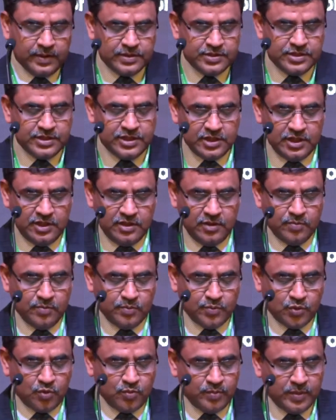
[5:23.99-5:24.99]
city
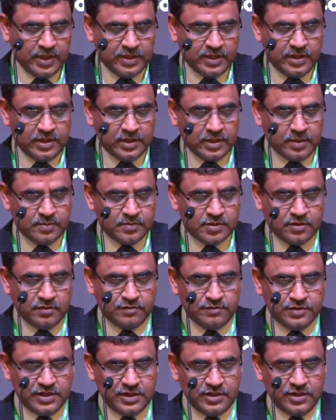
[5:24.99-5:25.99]
improvement in terms of
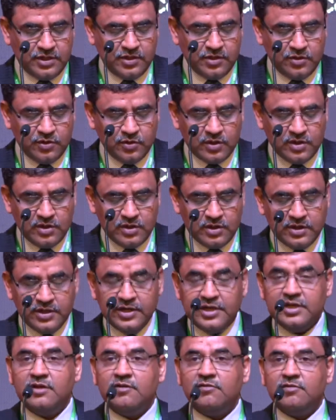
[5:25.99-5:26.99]
city renewal,
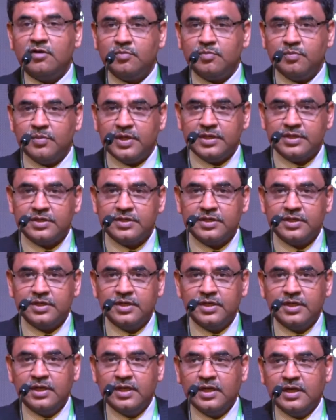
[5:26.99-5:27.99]
redevelopment.
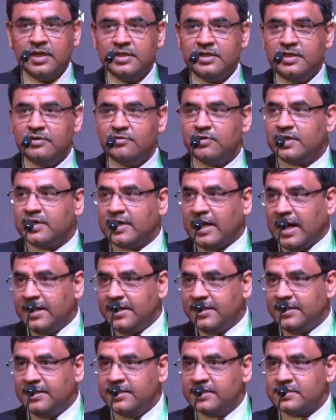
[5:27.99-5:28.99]
There were
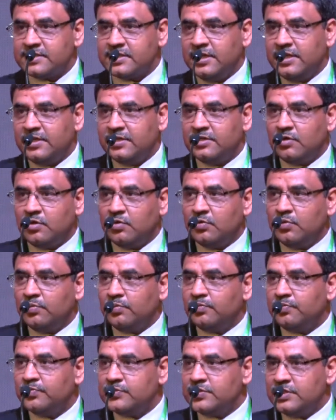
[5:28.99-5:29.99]
criteria laid down,
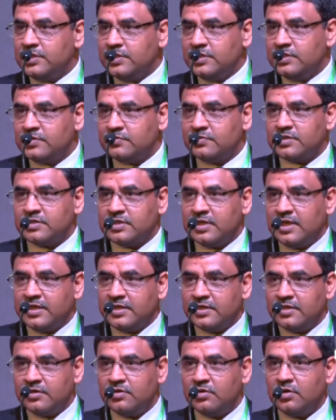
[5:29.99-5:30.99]
cities were
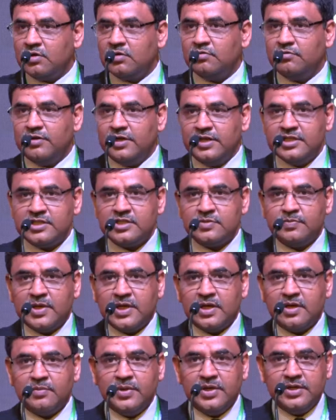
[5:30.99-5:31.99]
selected on various
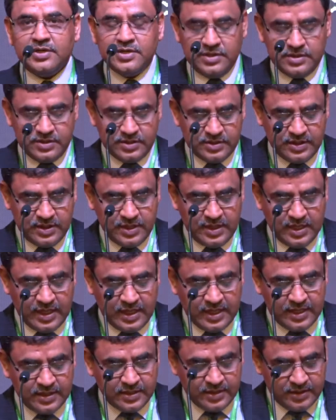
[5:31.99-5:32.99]
parameters,
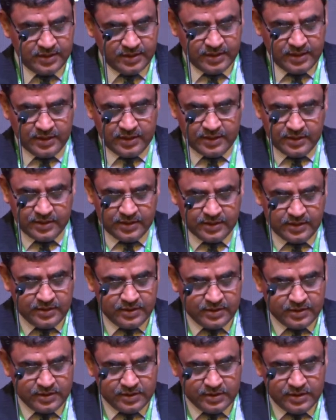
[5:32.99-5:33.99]
and
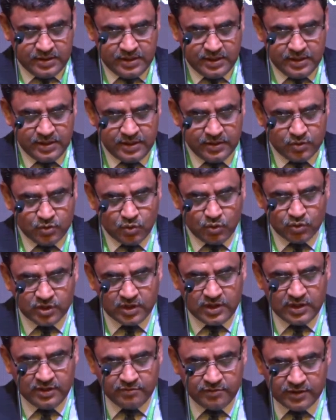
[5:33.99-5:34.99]
the
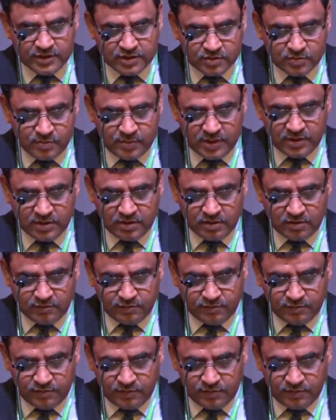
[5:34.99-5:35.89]
total investment of